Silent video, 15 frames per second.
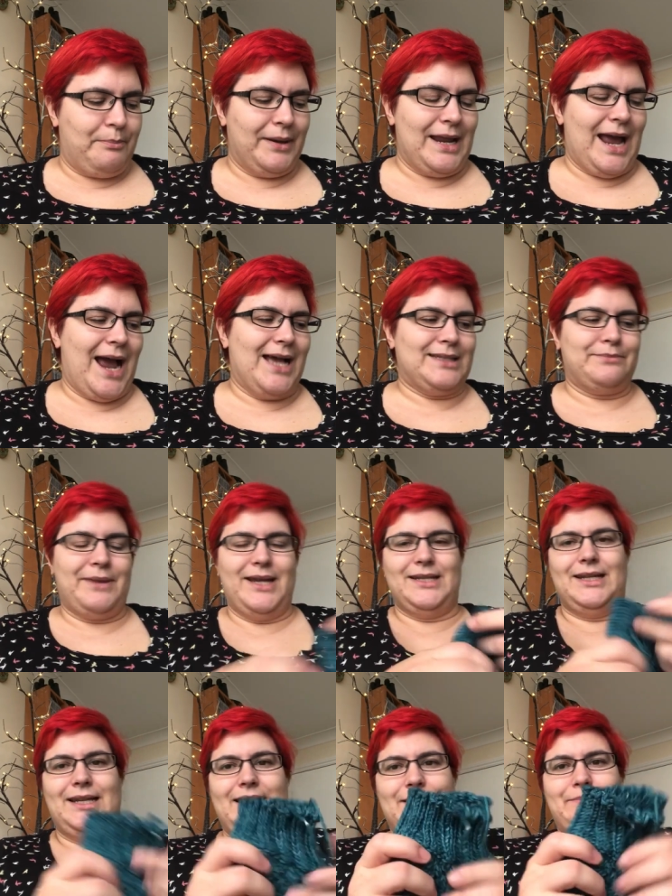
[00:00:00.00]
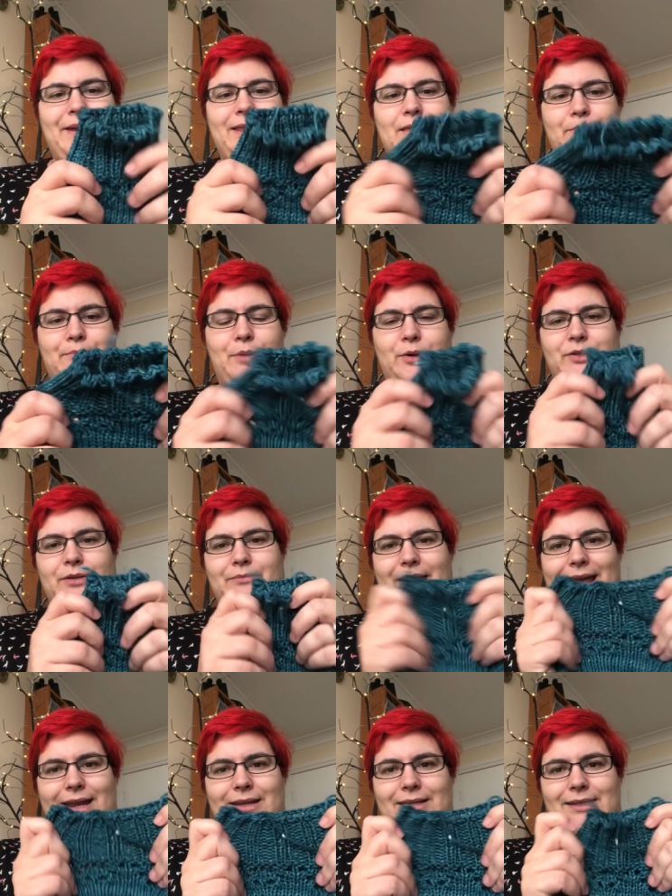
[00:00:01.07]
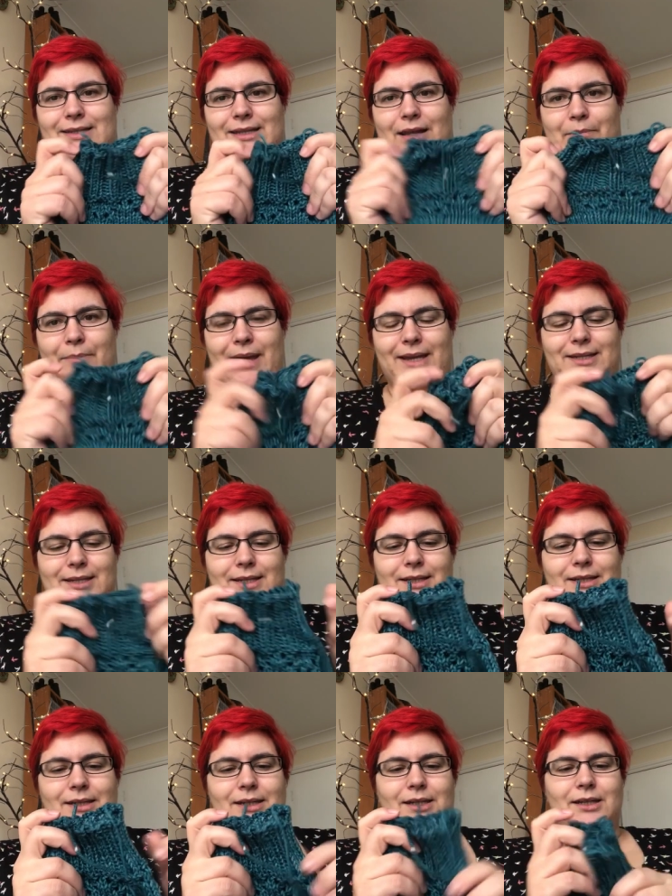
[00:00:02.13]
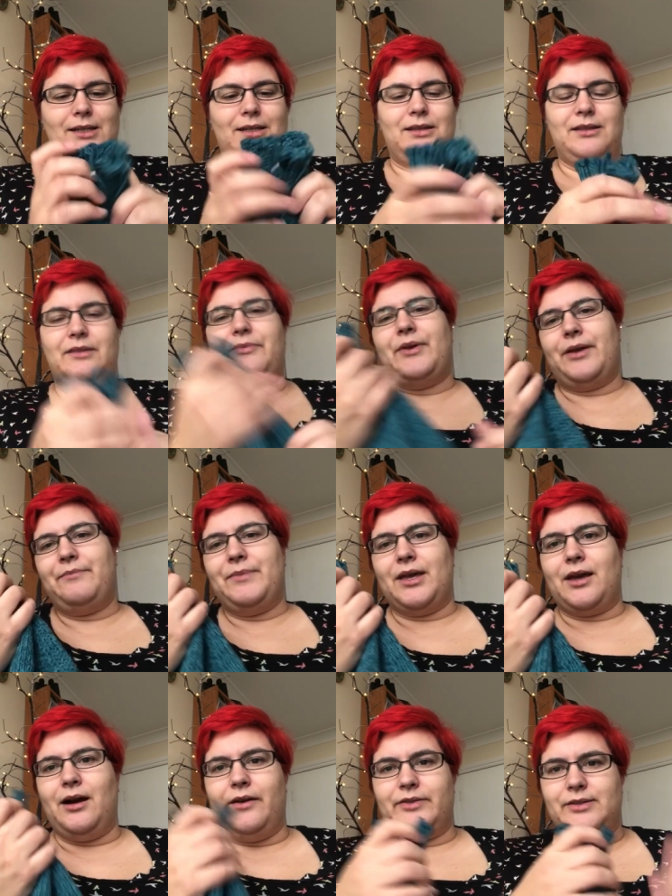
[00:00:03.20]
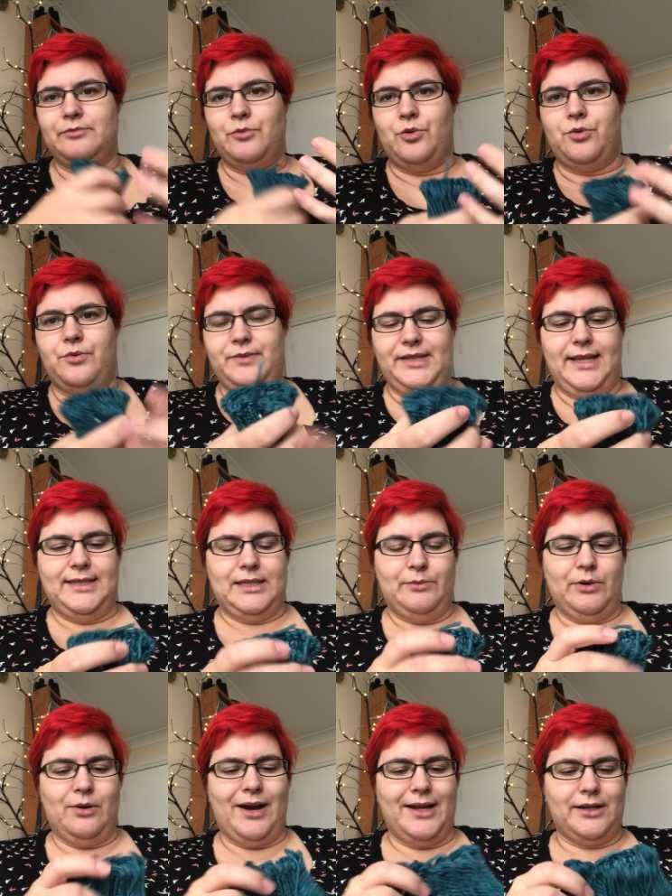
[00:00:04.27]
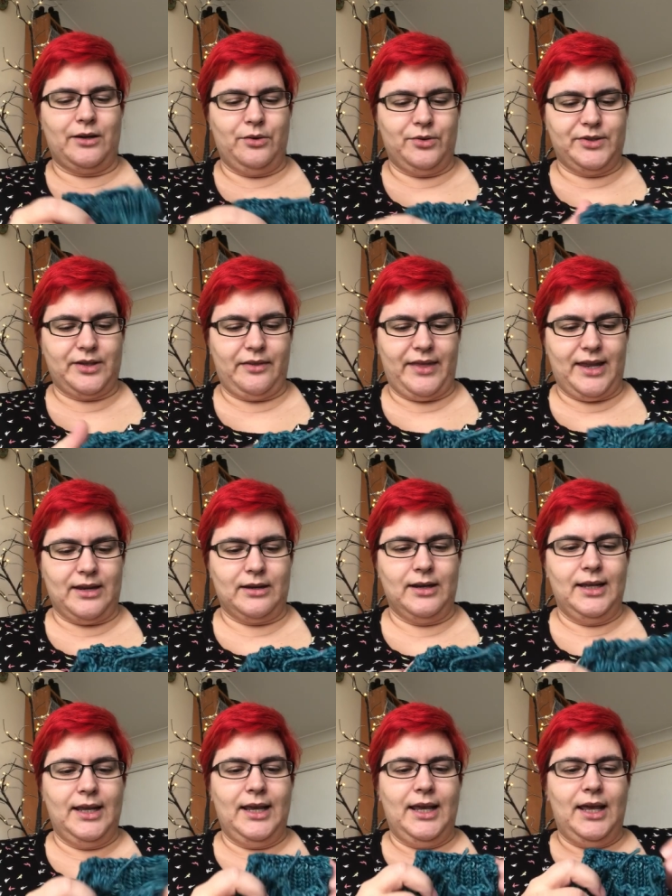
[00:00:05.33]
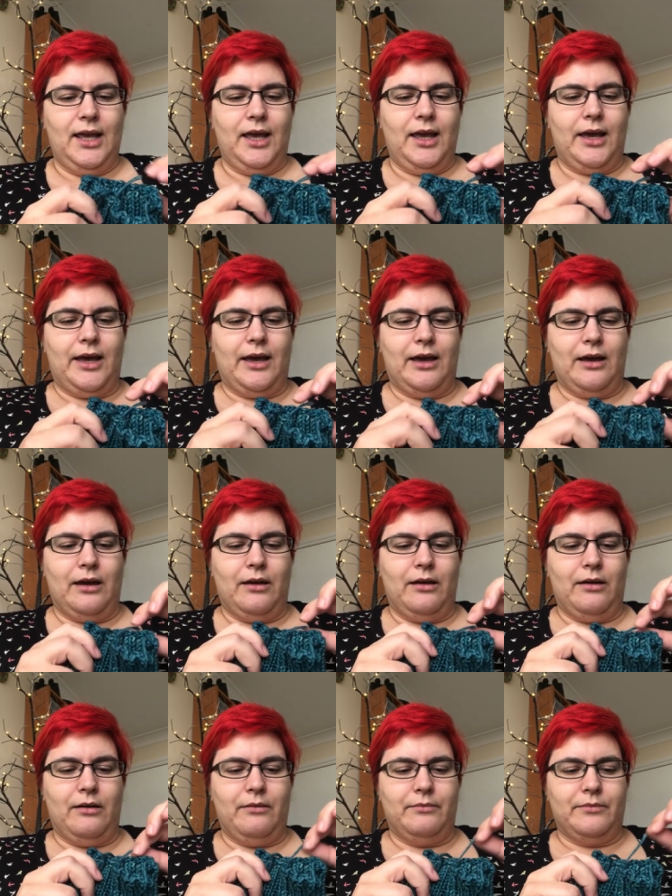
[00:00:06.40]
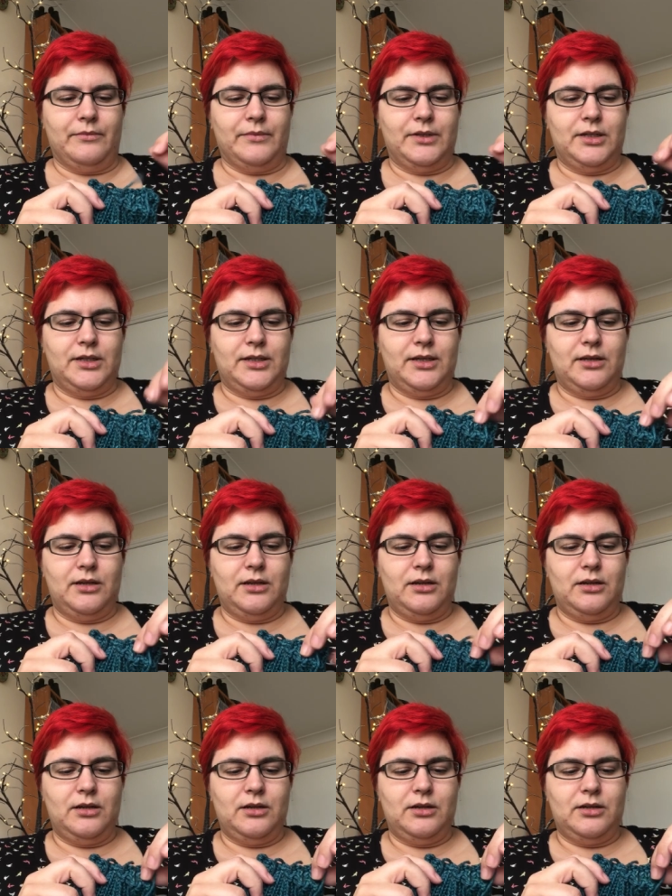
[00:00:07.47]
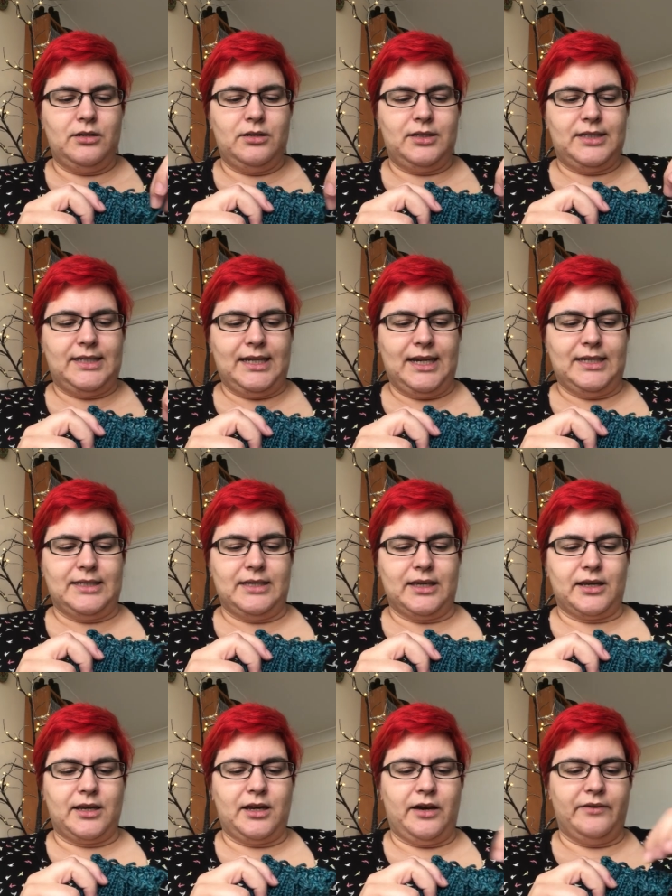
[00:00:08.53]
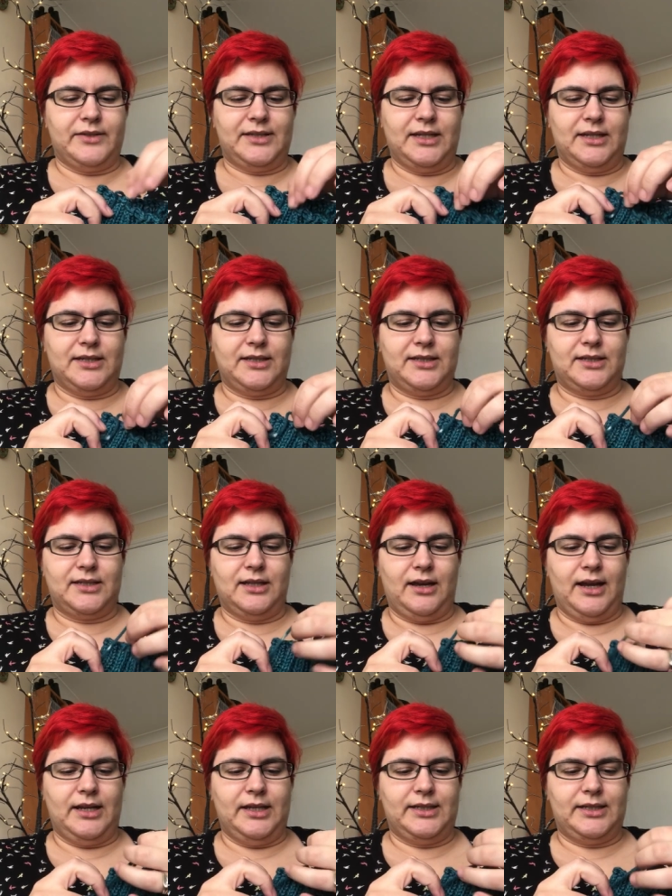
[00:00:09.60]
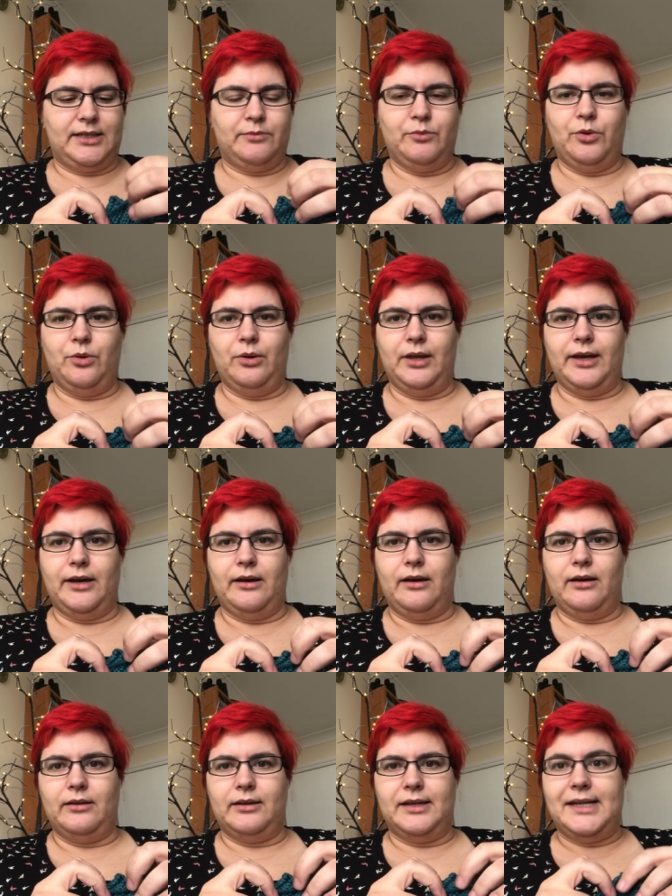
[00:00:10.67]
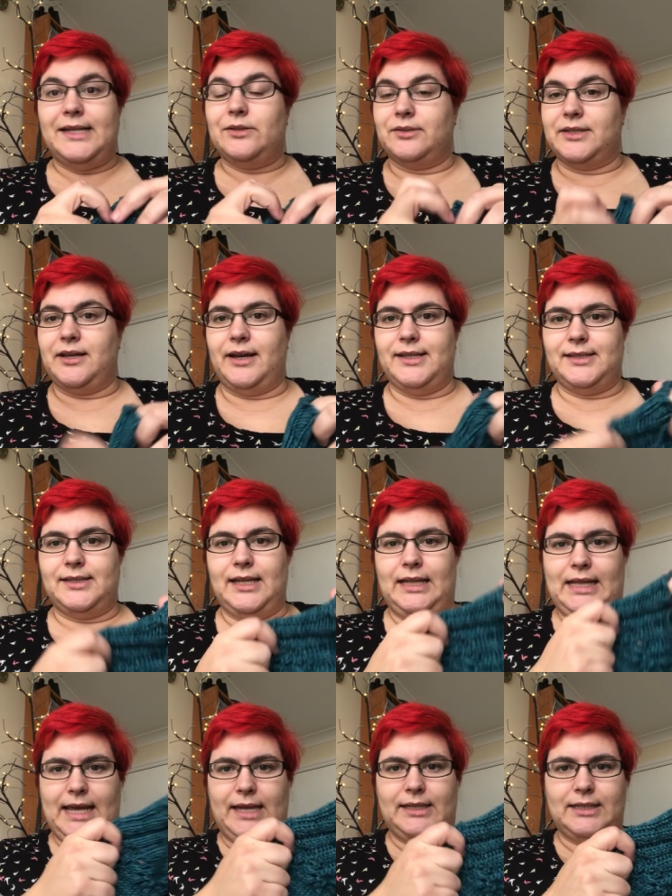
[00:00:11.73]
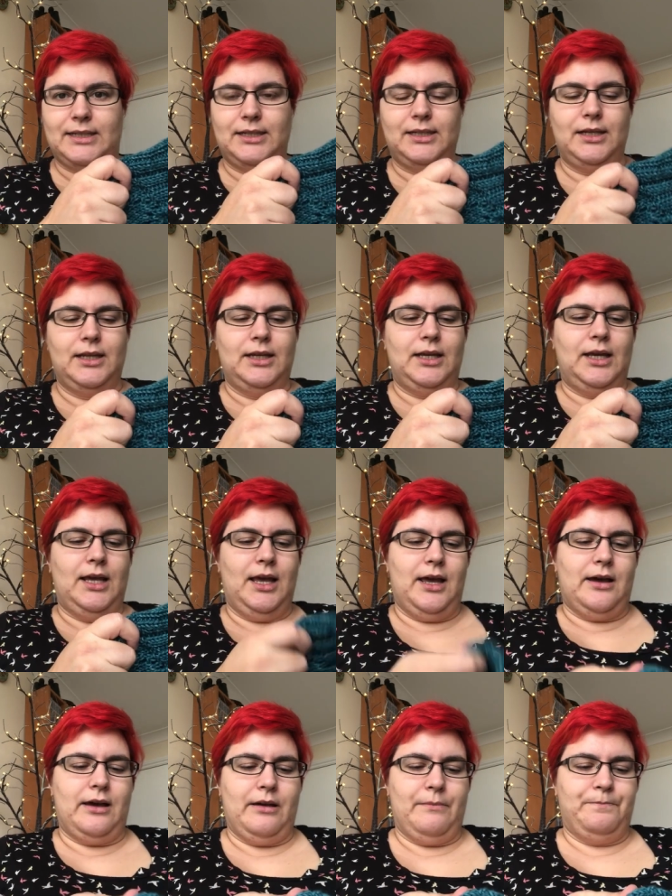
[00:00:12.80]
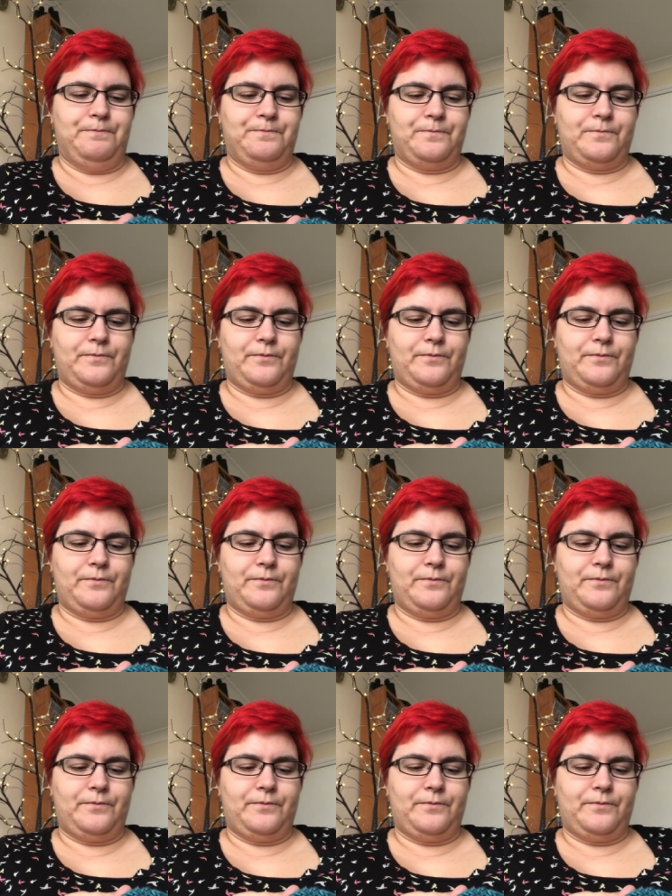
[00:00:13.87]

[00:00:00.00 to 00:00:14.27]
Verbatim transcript: but it has made at least made the bottom ends a bit the the cuffs more sensible and I also then um, did the cuffs in a slightly smaller needle size in the end. Um,